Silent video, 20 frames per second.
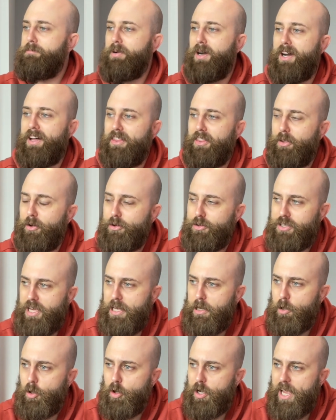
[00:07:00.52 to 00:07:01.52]
But those
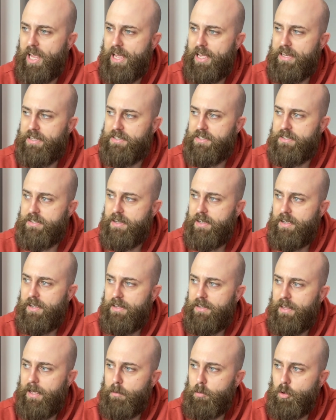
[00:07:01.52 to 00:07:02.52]
and loggerheads,
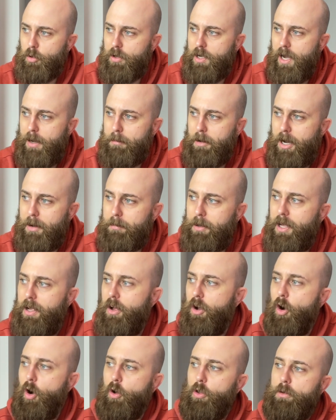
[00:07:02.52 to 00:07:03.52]
they would all come up
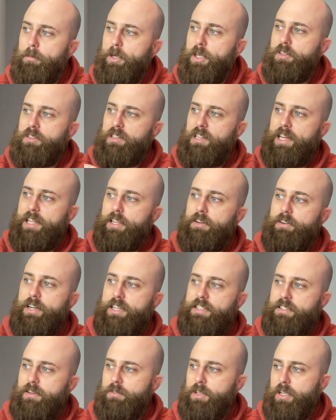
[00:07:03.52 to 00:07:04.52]
on the beach, lay their
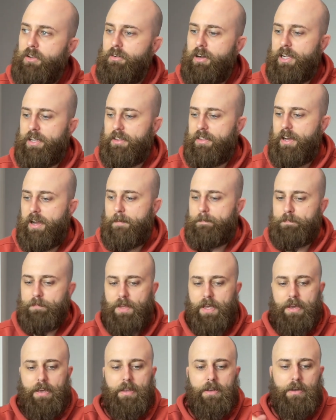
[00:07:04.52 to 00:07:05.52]
eggs, everything like that.
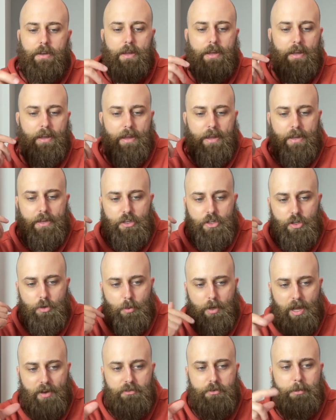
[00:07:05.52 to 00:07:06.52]
And you
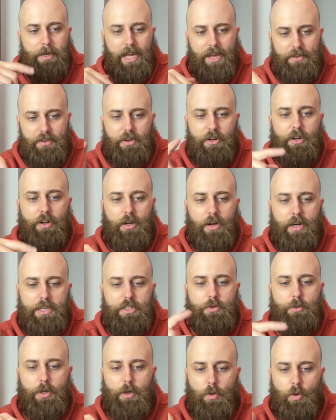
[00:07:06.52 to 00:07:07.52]
would have to be out there at night
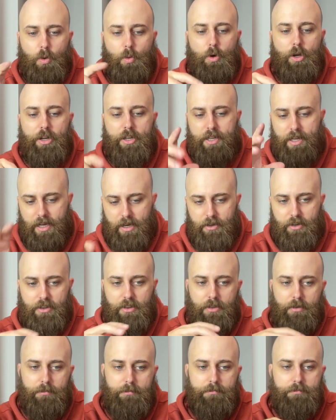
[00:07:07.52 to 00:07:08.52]
doing all the work, counting
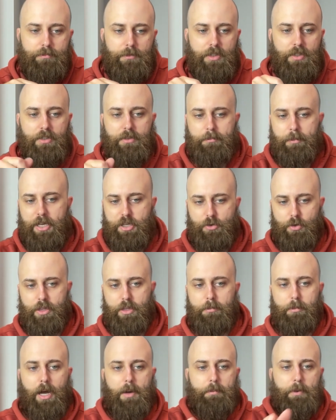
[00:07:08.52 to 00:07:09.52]
them, measuring
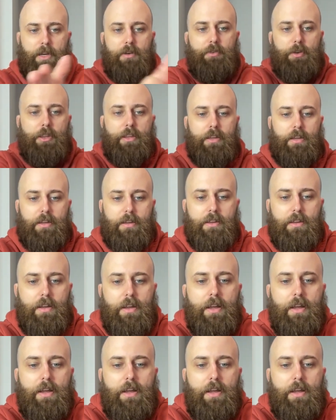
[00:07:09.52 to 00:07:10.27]
them up and everything.